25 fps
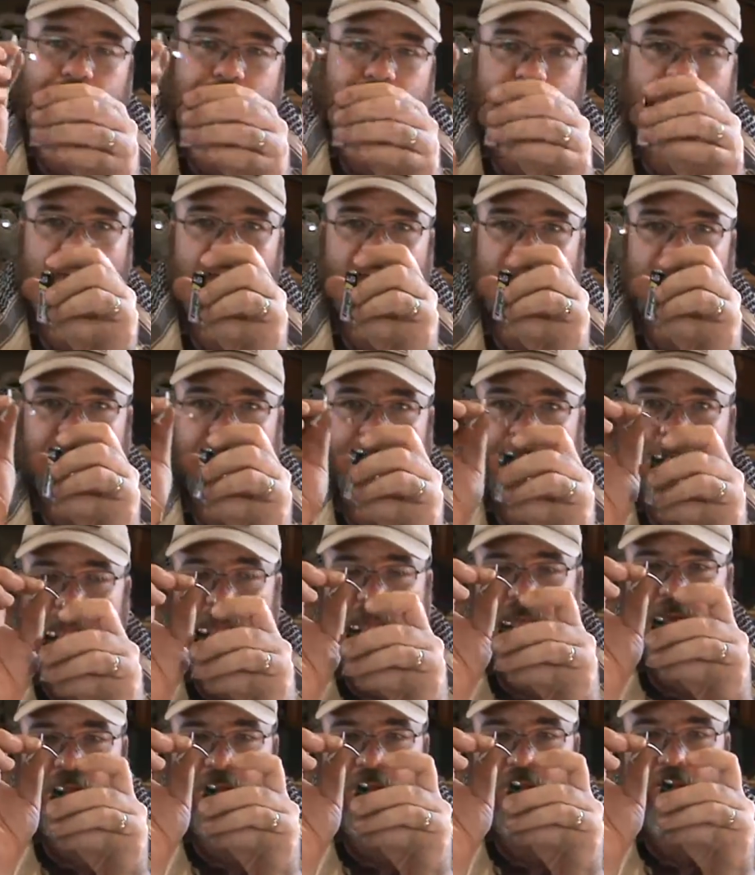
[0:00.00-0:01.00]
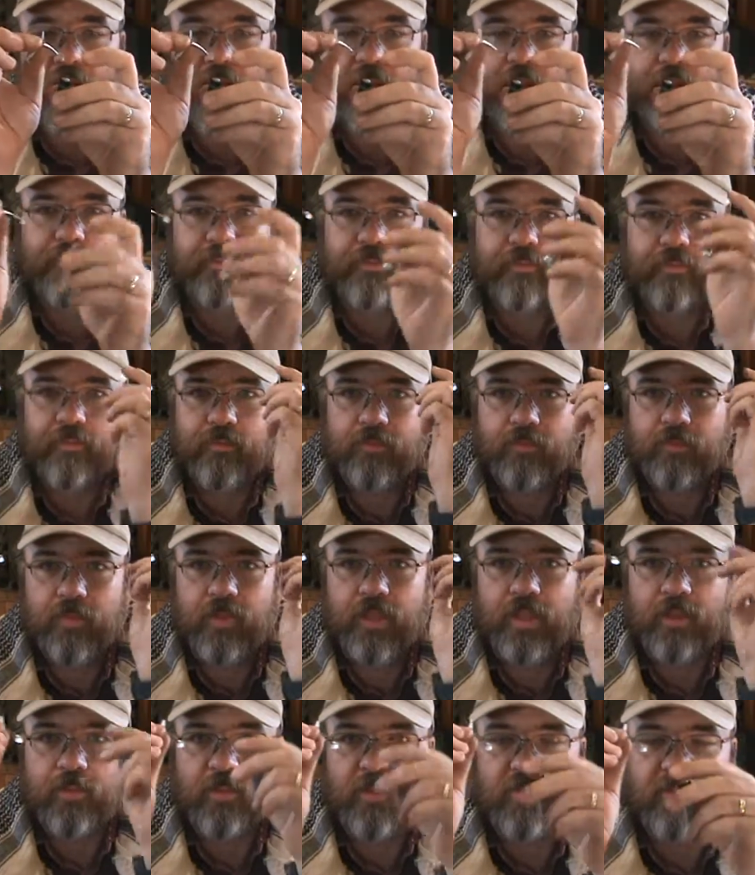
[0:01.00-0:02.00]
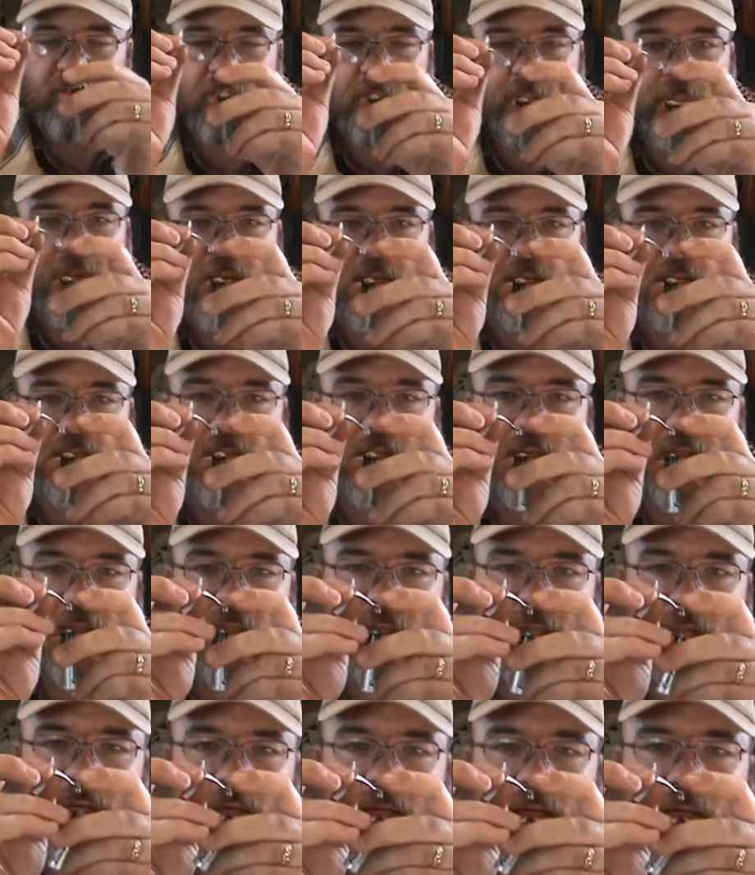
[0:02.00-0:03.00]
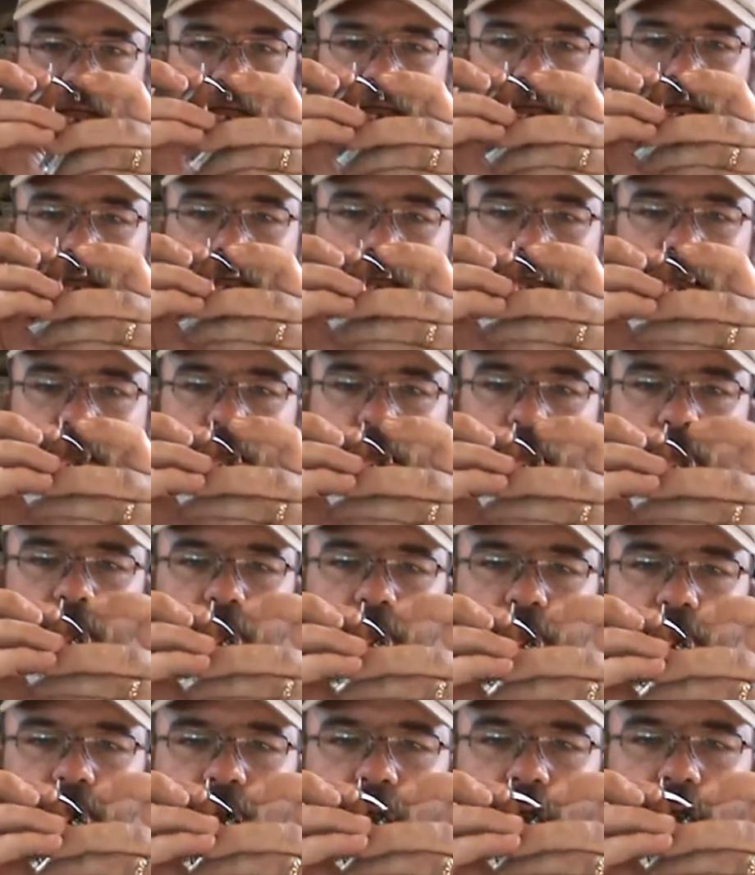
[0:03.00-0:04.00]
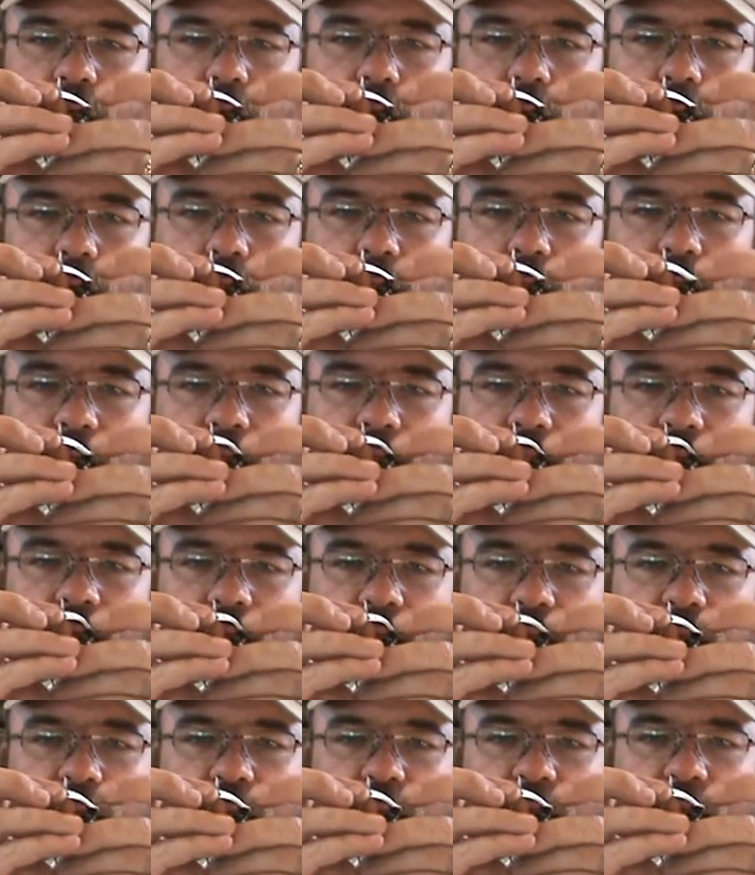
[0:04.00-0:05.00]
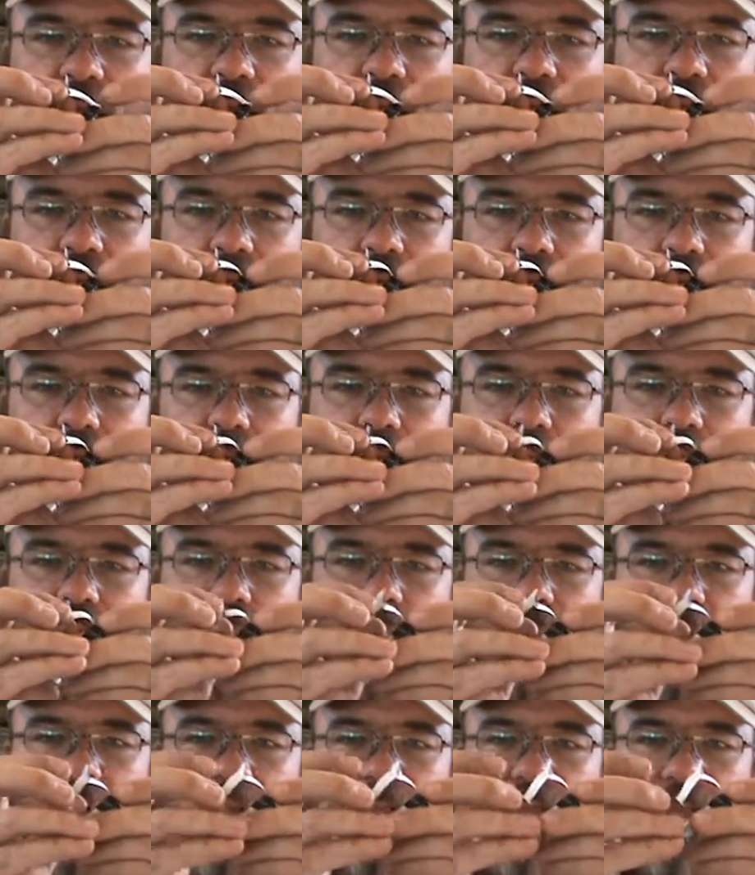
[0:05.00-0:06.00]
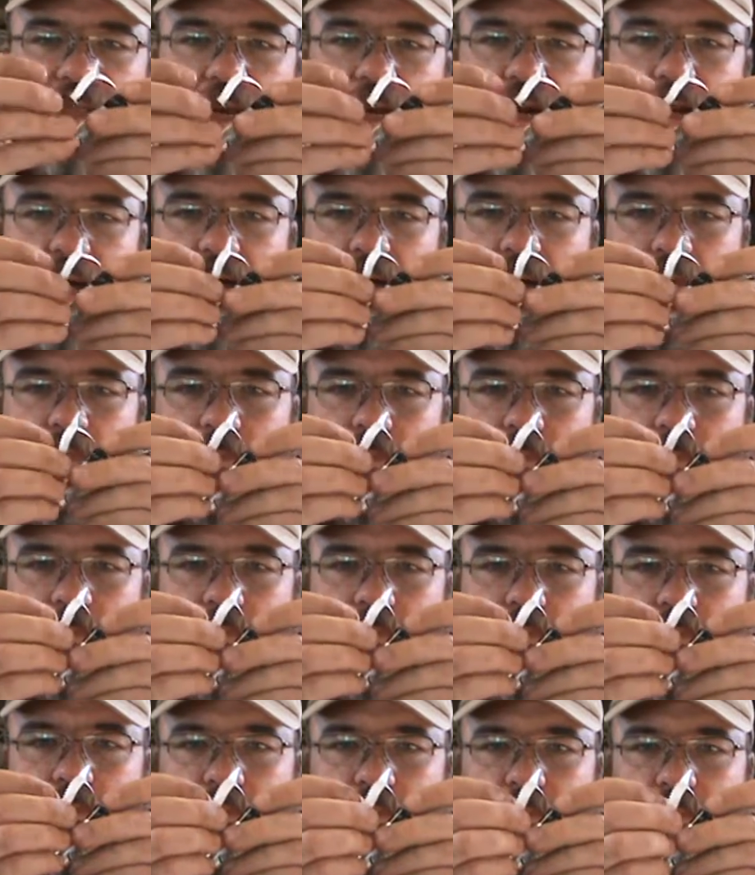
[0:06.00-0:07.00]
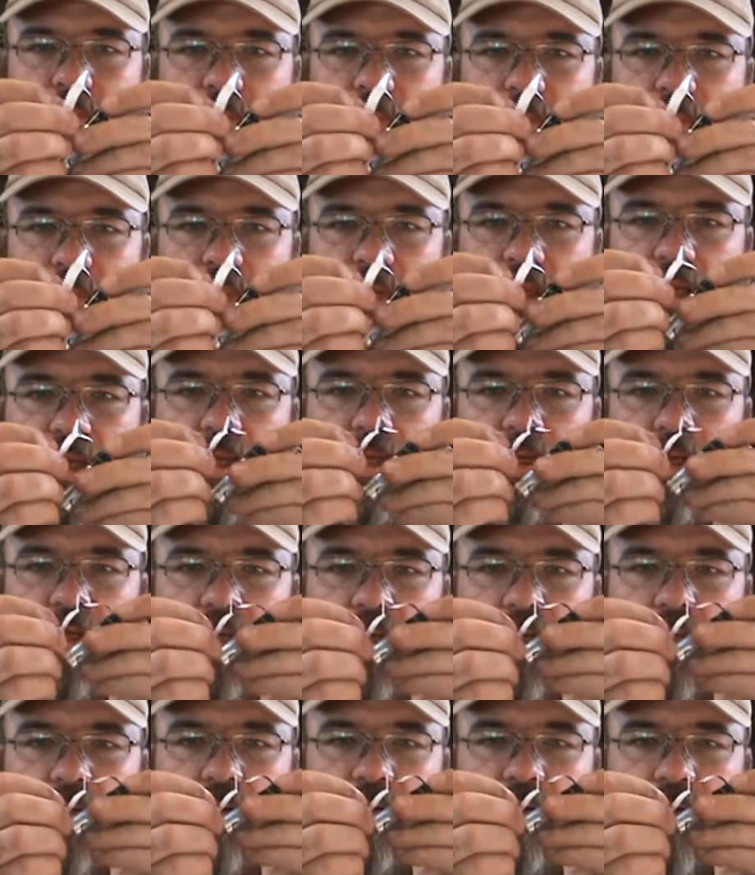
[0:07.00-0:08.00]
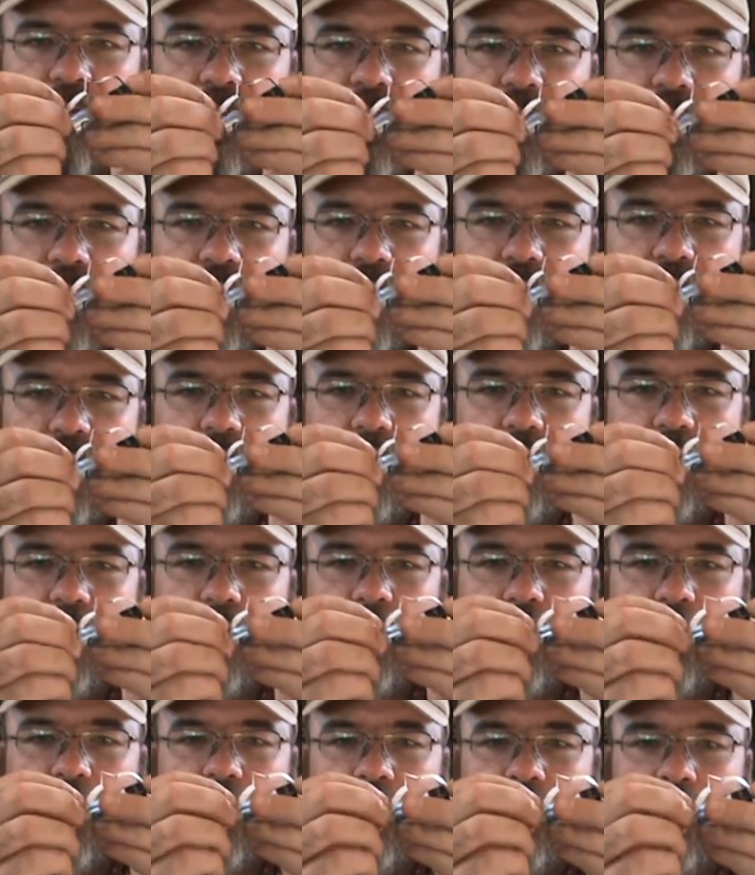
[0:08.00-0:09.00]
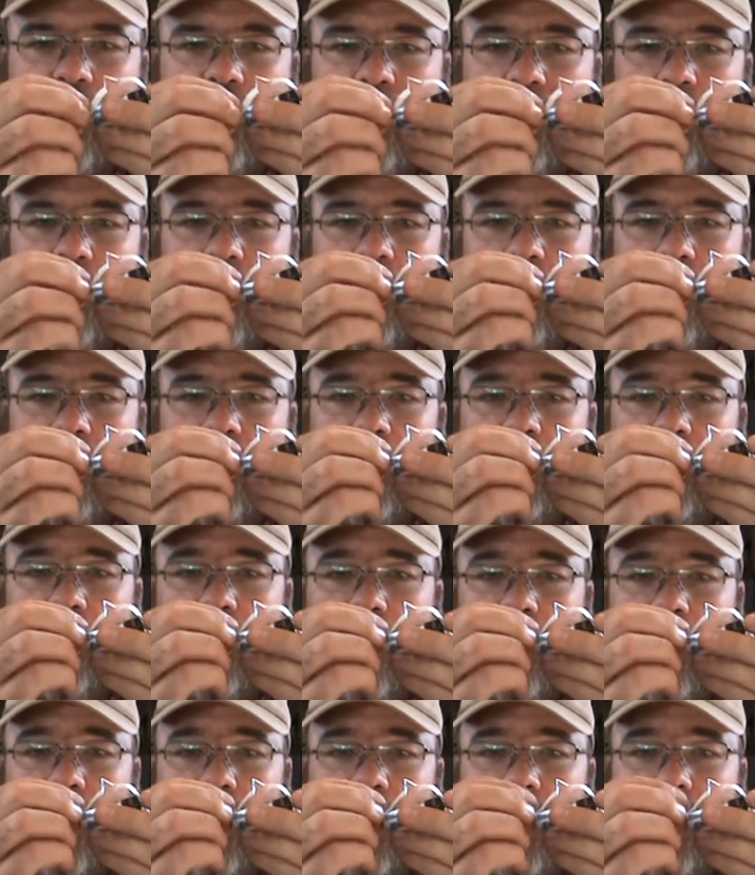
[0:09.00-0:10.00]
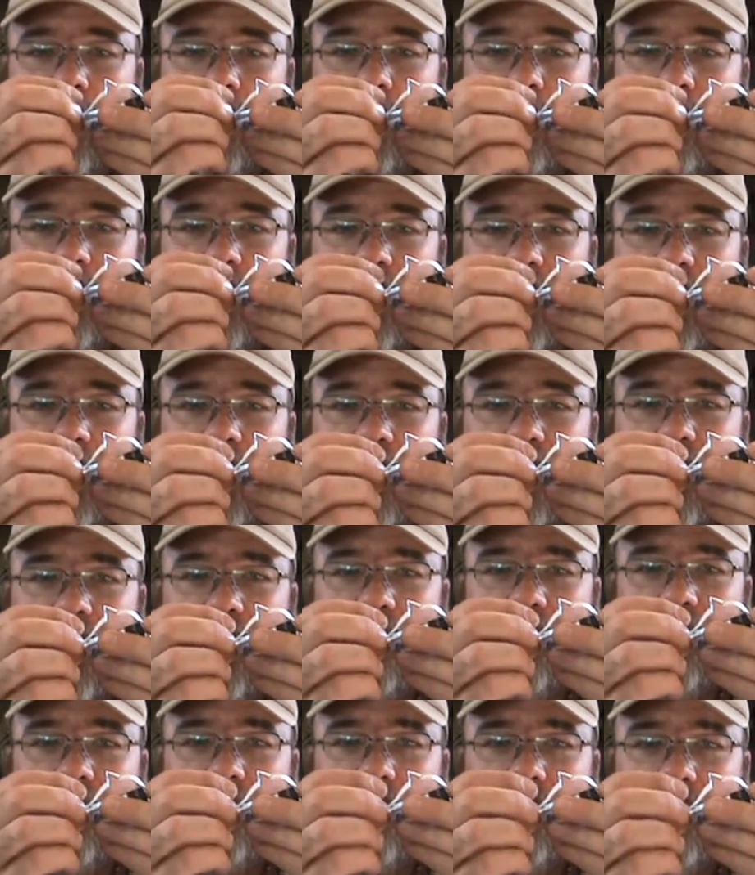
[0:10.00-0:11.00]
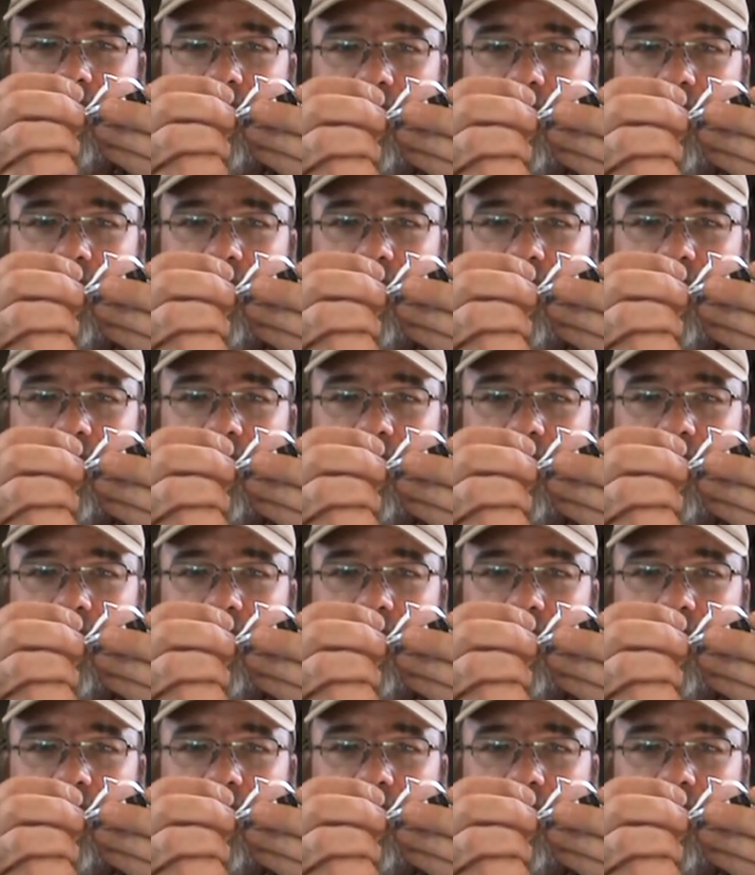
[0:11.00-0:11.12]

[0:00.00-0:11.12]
Yeah, I got a leap of imagination there. So you're going to take your bracket, put it there, and you're going to go here, and you hold it down,